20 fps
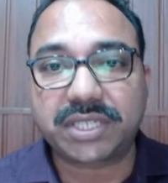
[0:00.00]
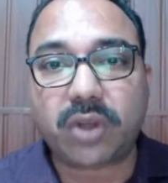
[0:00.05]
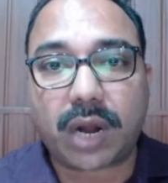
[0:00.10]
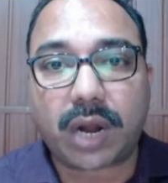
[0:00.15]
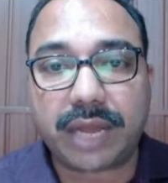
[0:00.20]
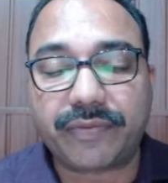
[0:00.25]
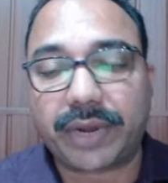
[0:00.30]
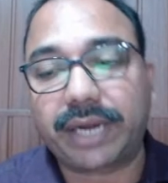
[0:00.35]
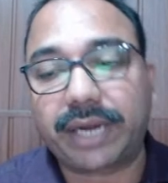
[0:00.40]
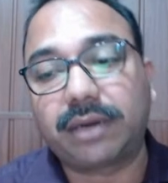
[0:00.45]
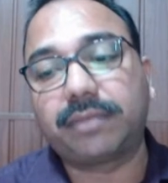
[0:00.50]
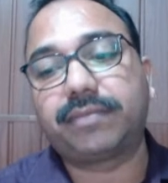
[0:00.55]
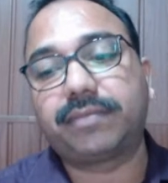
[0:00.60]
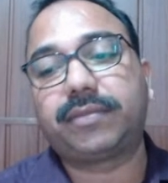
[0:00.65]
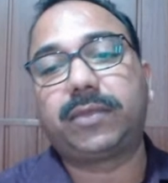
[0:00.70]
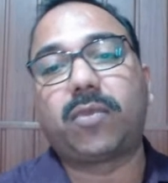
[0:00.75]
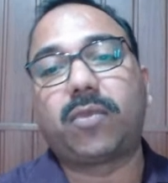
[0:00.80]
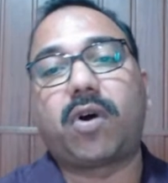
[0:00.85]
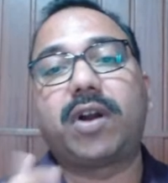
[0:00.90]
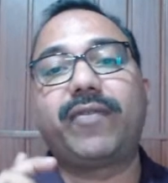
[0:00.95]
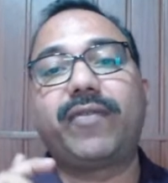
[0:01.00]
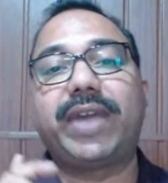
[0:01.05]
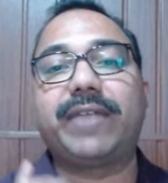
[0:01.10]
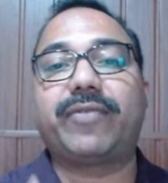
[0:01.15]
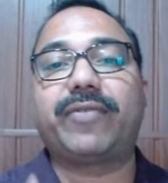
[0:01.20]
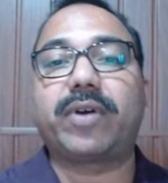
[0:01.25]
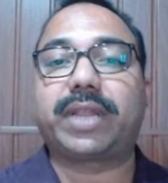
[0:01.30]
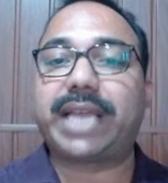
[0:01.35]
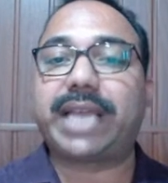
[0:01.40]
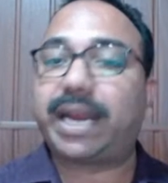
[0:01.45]
disqualified. Don't
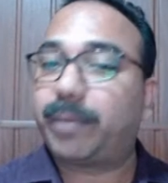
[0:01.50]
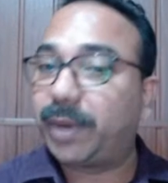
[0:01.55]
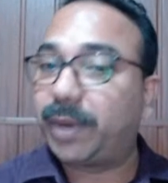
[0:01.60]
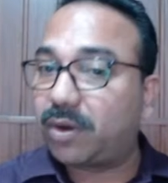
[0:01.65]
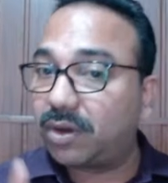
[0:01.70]
wait for that,